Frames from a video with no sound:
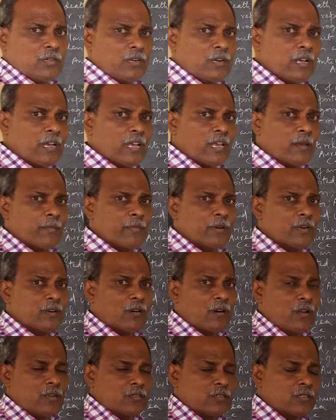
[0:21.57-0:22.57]
dihybrid
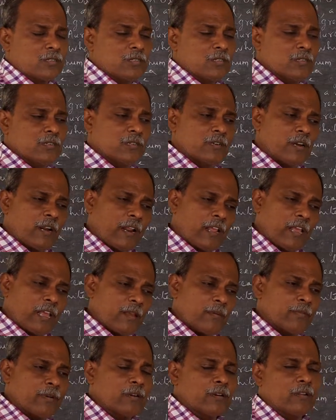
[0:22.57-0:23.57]
cross,
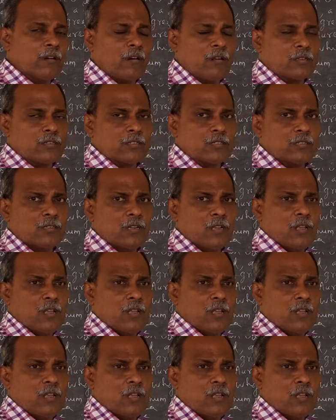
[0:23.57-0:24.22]
trihybrid cross,